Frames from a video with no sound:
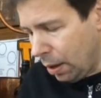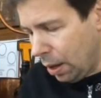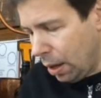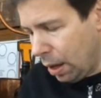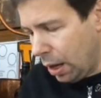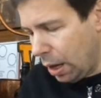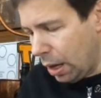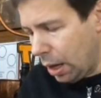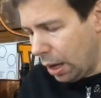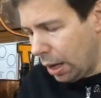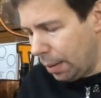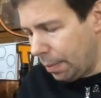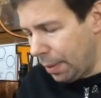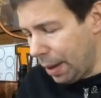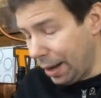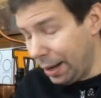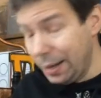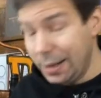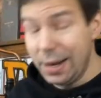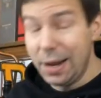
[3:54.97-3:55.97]

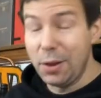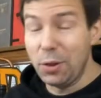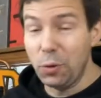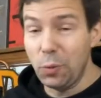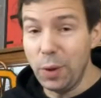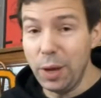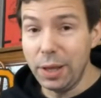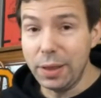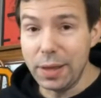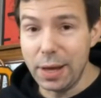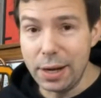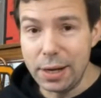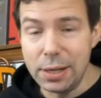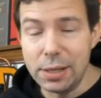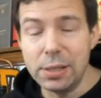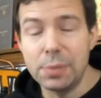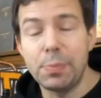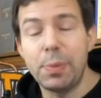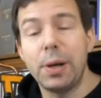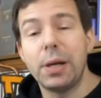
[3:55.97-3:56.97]
Any day of the week, that
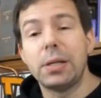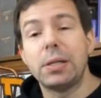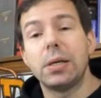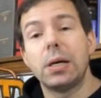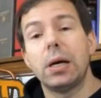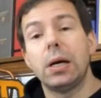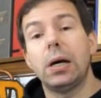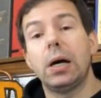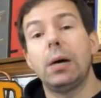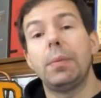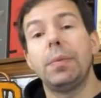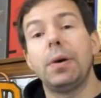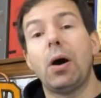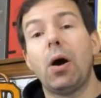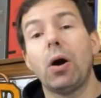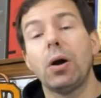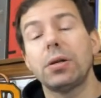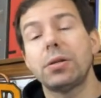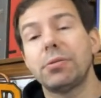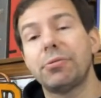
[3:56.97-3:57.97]
is, but
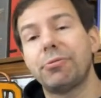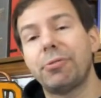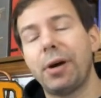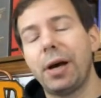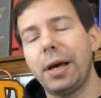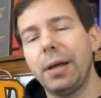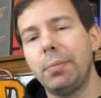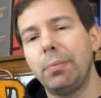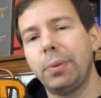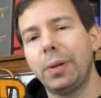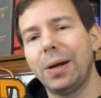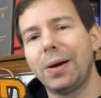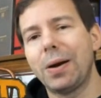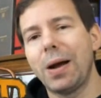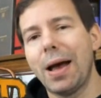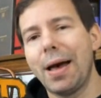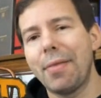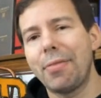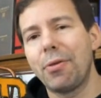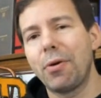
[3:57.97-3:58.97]
hard to find Blair
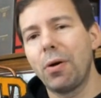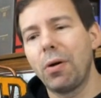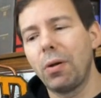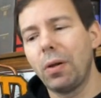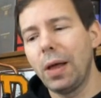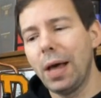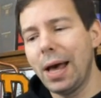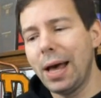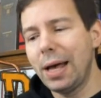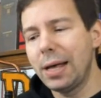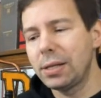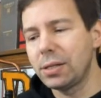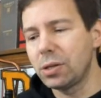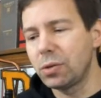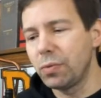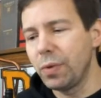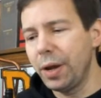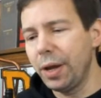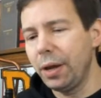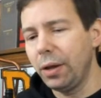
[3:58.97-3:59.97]
Athol as a
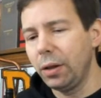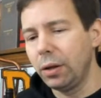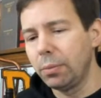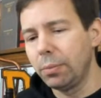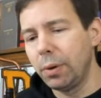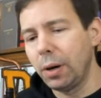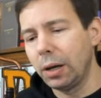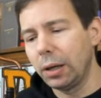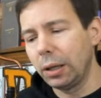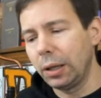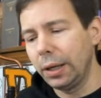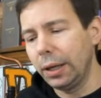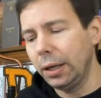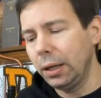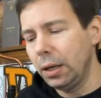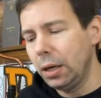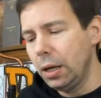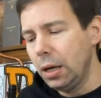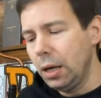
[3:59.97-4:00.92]
regular bottling.